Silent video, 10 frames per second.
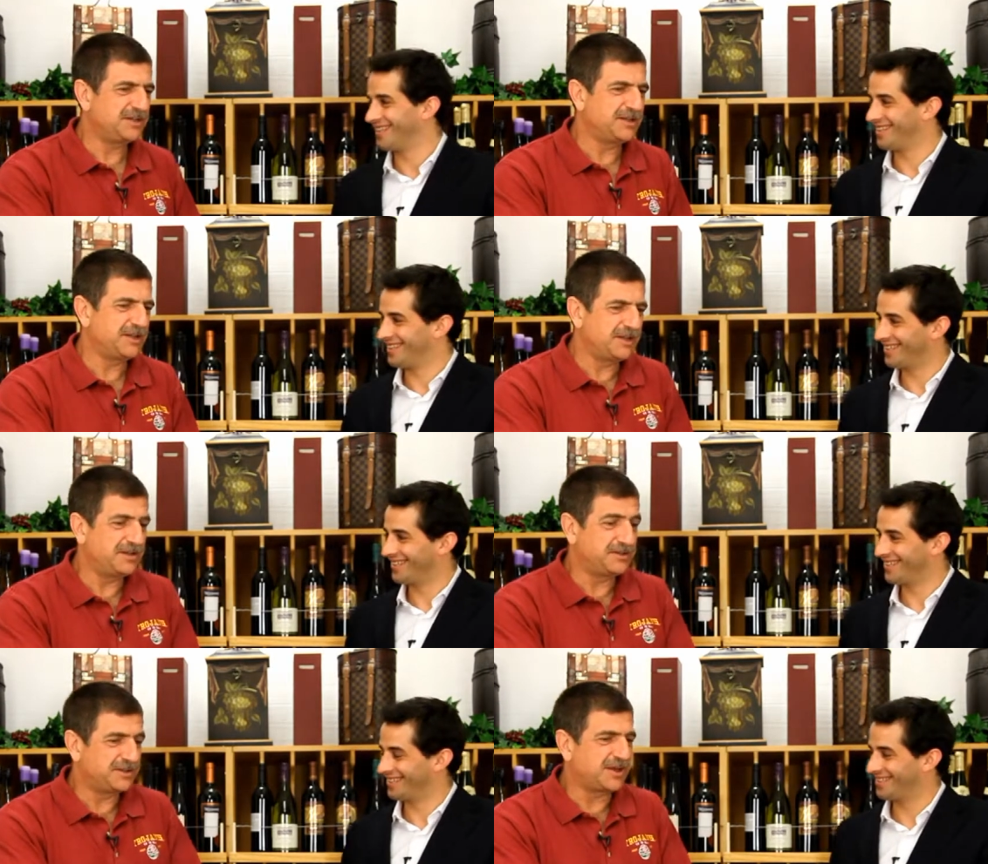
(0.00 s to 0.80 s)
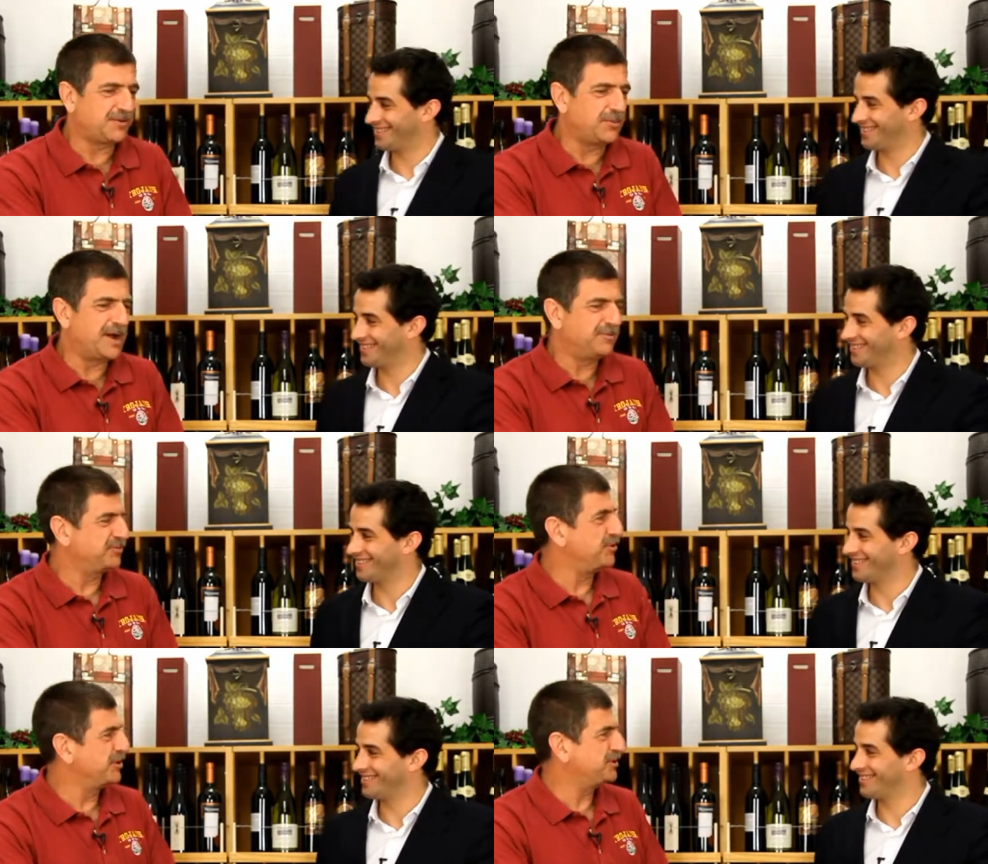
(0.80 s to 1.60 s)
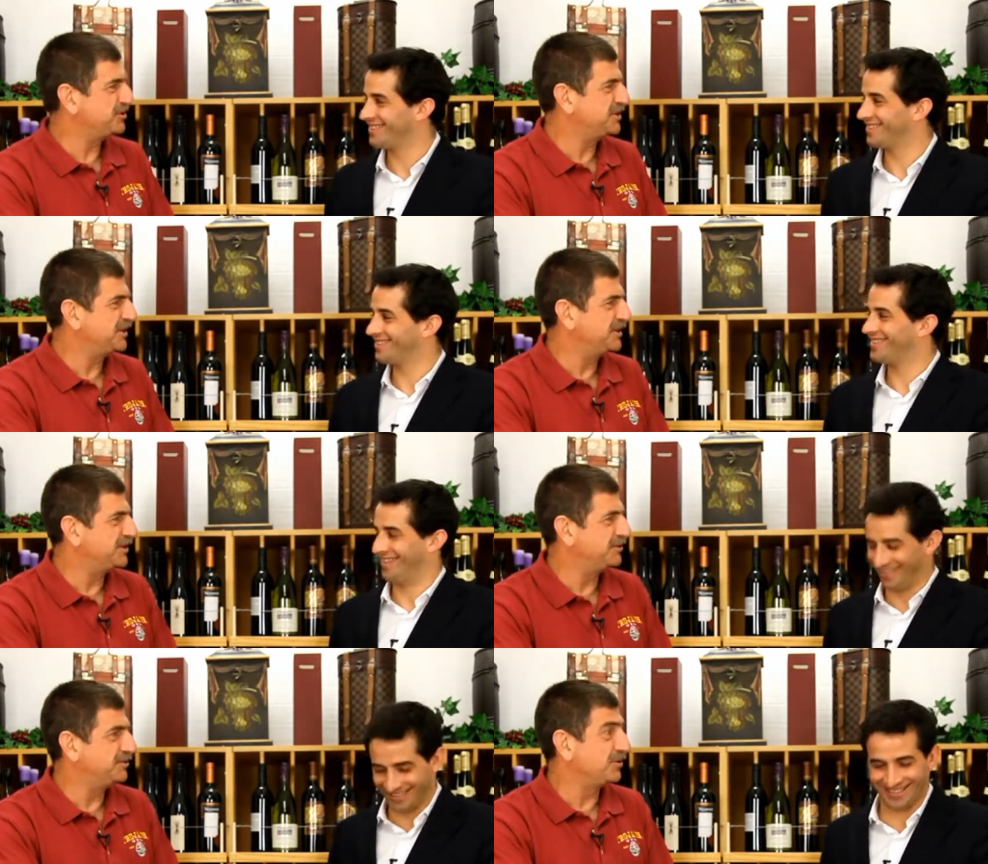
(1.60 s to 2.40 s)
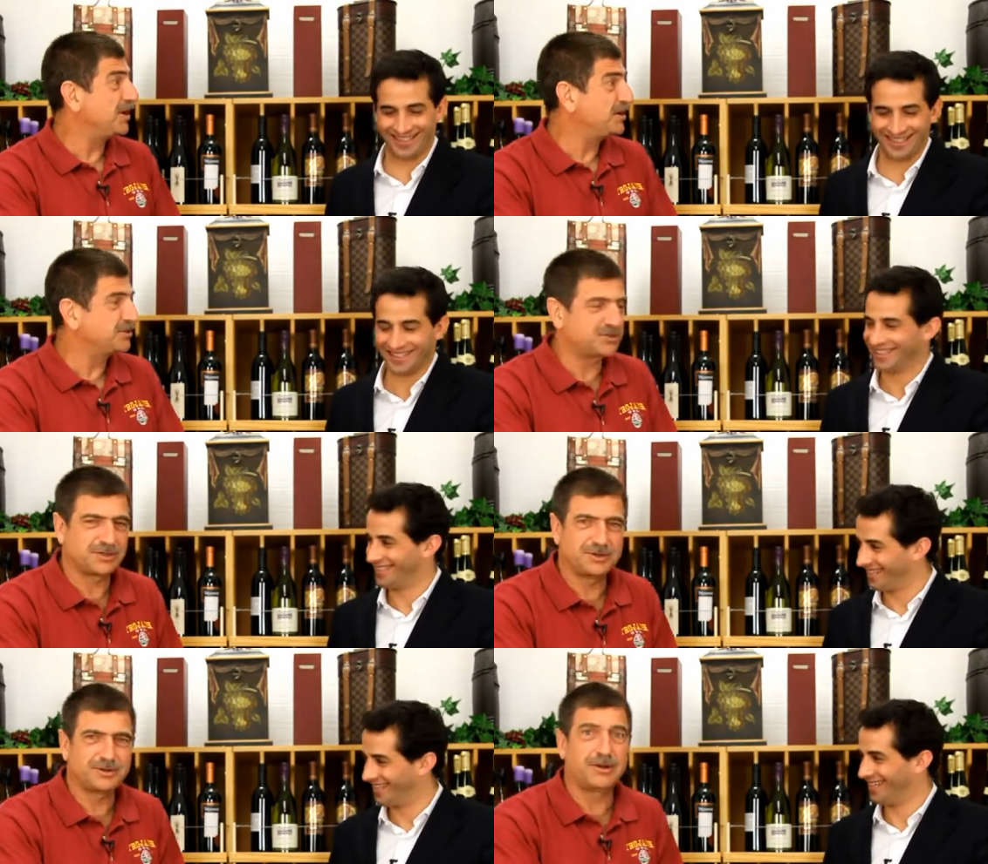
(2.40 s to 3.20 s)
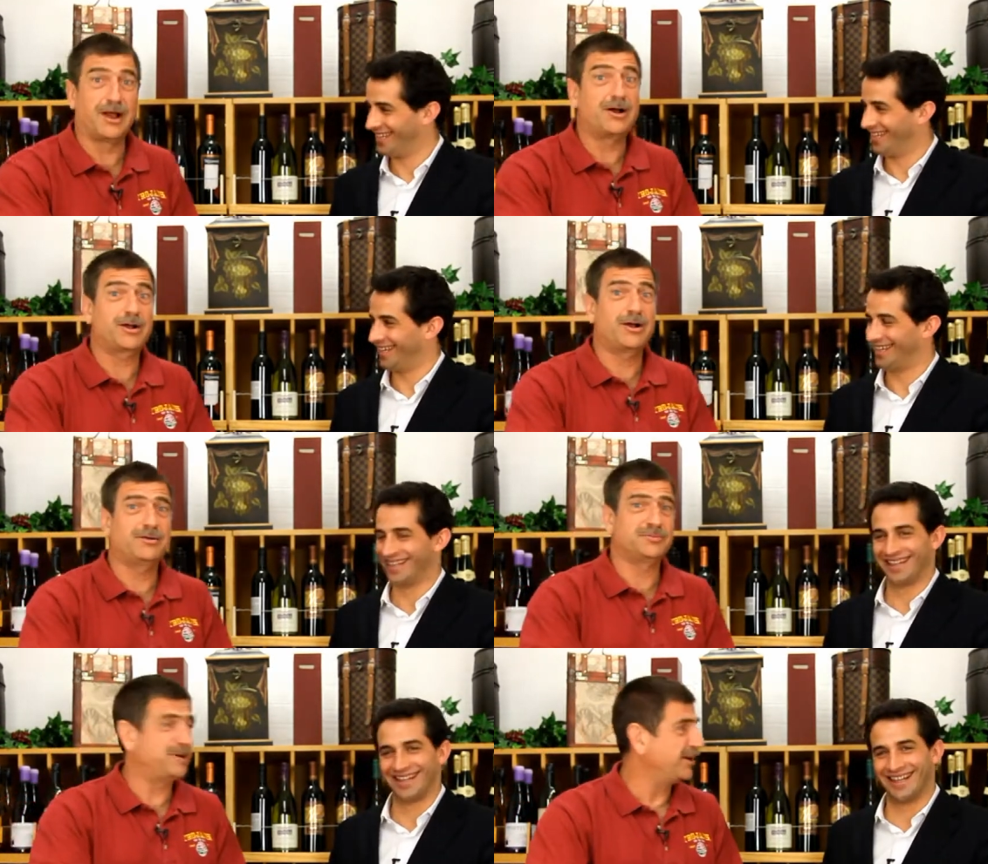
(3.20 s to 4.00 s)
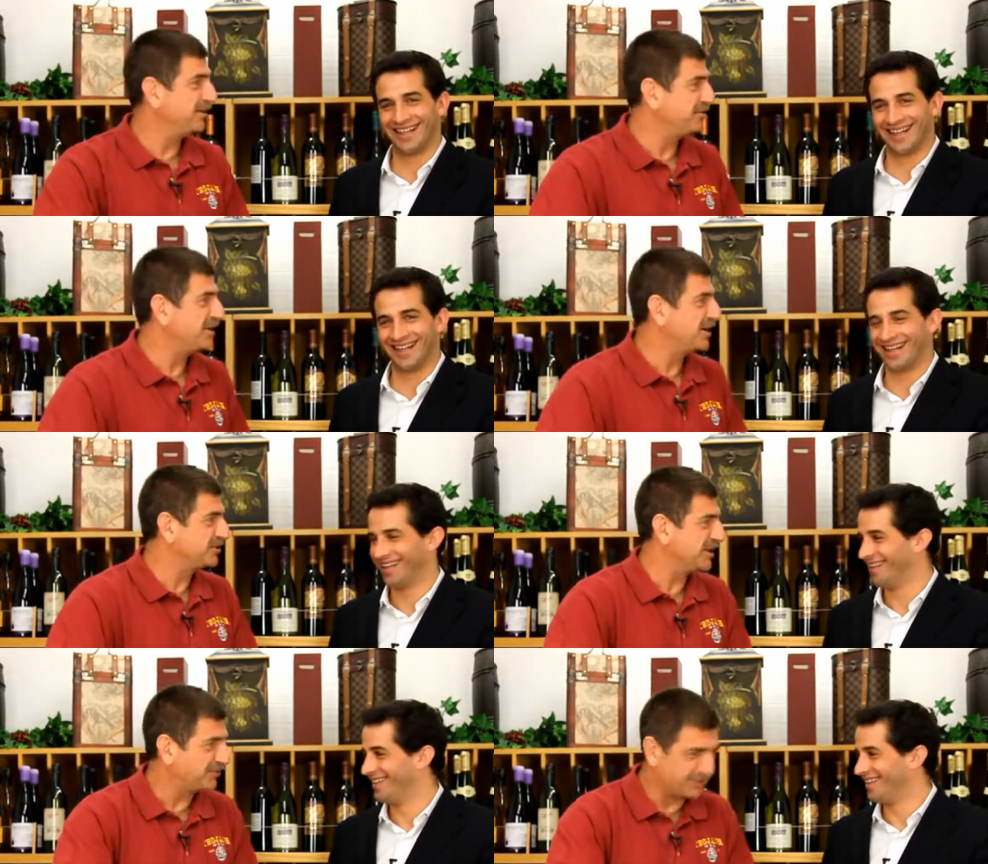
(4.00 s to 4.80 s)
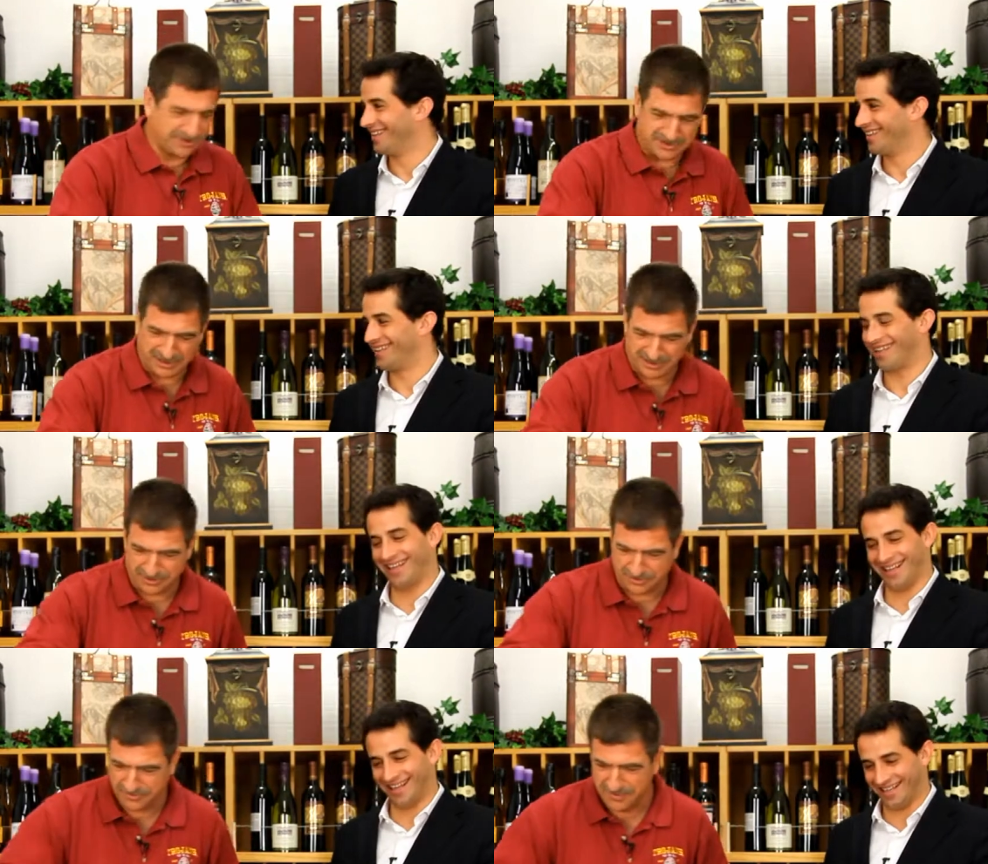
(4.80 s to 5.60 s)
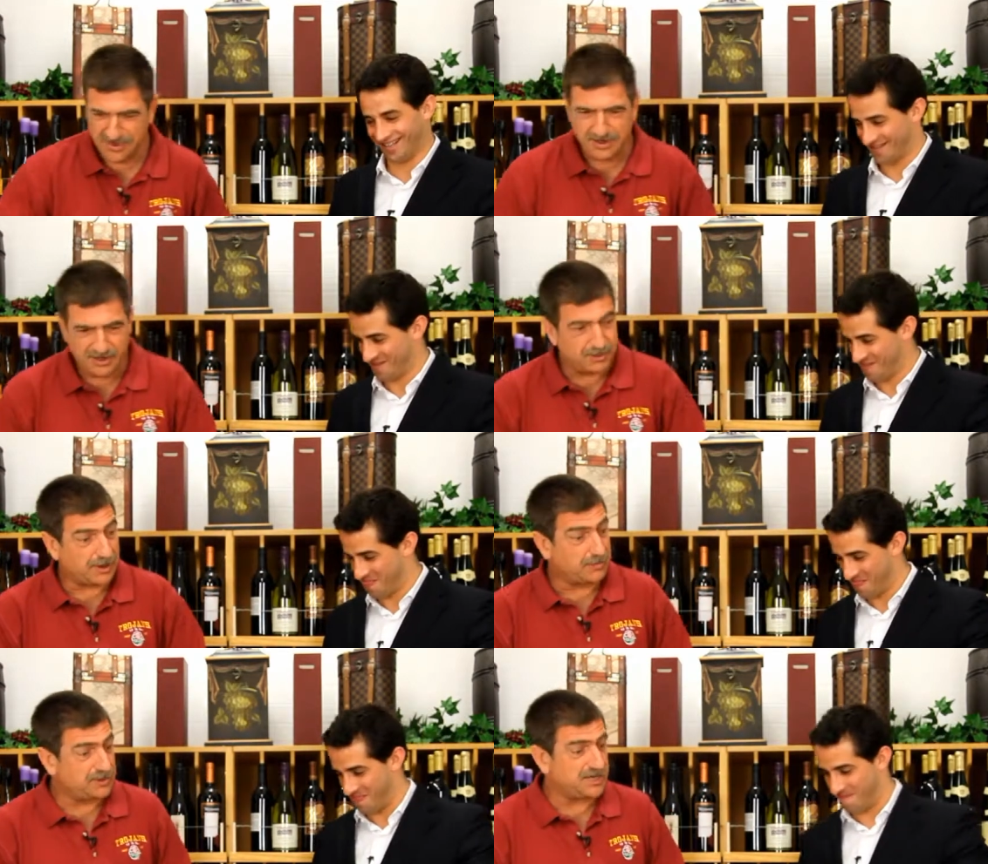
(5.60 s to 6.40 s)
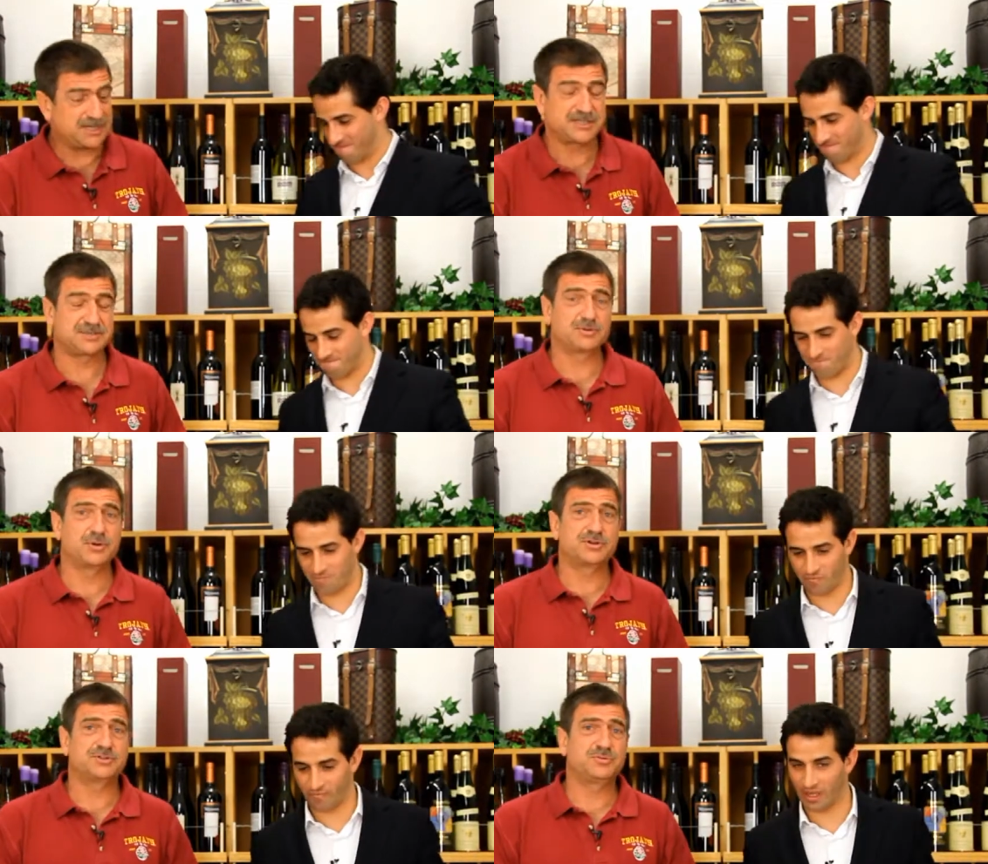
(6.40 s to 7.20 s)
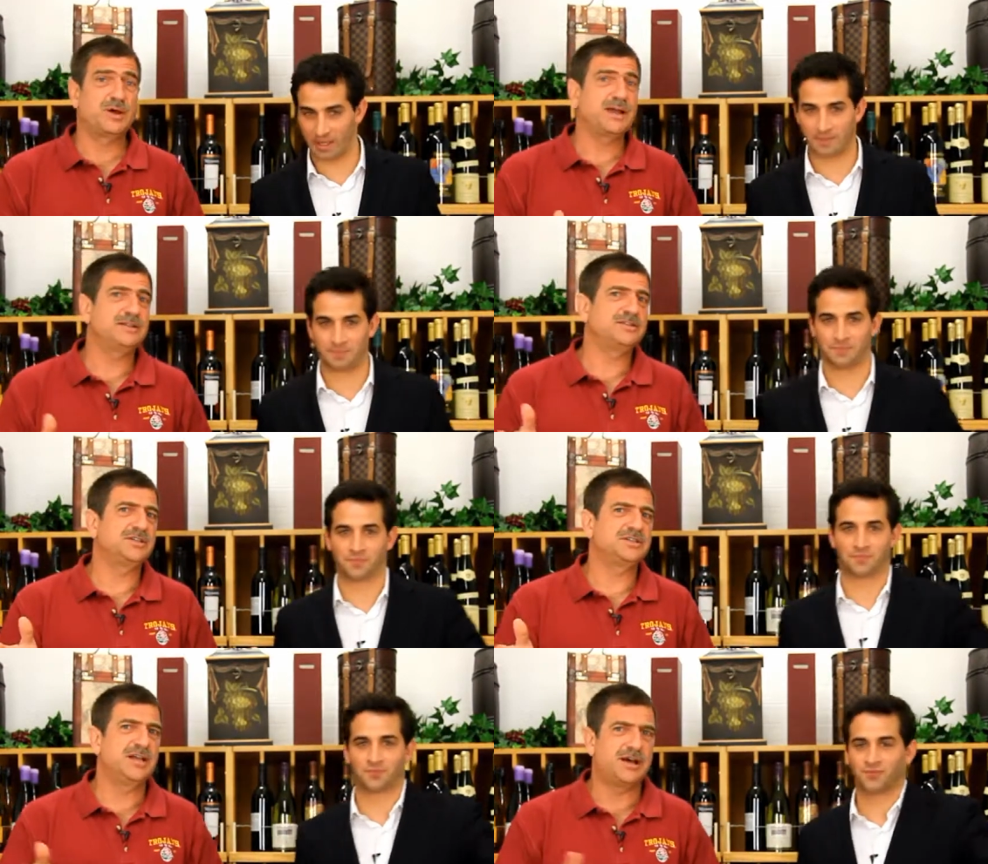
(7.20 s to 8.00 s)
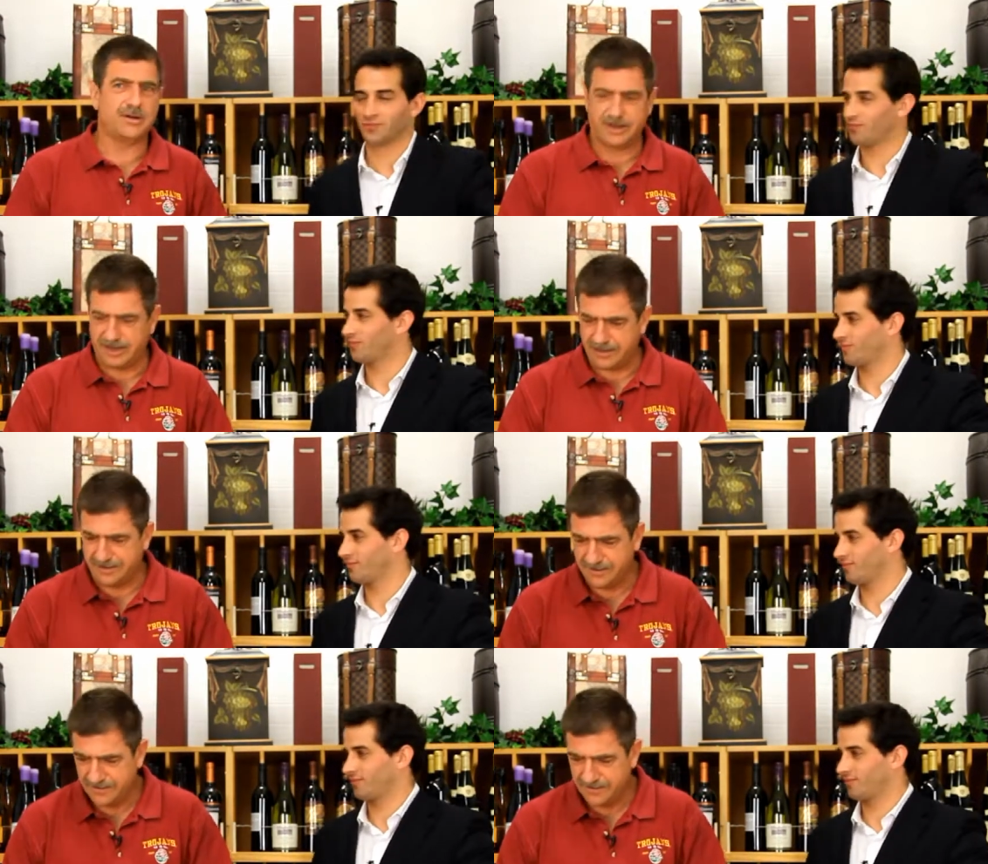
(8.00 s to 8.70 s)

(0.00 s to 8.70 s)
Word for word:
Speaker 1: and then he thought wine was more interesting than drugs, so or alcohol was better than drugs. So that's what he decided to do. You know, we tasted some gorgeous wines just now, and